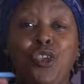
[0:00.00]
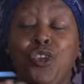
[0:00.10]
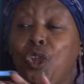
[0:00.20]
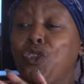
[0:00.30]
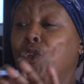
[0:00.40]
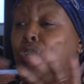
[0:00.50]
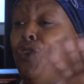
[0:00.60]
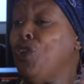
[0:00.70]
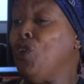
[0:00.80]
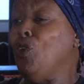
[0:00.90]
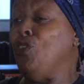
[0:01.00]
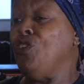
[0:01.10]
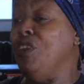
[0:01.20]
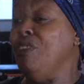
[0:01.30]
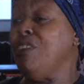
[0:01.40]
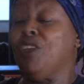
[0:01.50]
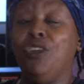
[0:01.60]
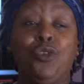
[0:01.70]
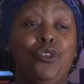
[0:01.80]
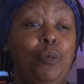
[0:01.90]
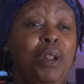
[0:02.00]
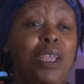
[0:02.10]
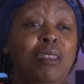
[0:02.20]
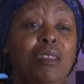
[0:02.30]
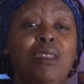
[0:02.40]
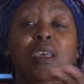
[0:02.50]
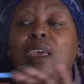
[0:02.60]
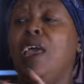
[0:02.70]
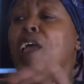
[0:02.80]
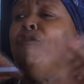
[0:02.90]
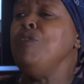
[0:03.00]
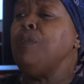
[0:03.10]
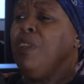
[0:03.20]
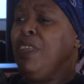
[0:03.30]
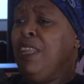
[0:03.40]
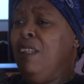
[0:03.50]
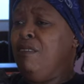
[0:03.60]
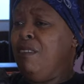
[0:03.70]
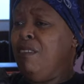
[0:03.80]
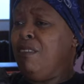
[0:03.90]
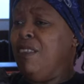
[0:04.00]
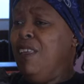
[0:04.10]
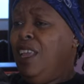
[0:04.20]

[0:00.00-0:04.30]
You go to other cultures, you go to other places, everybody dances.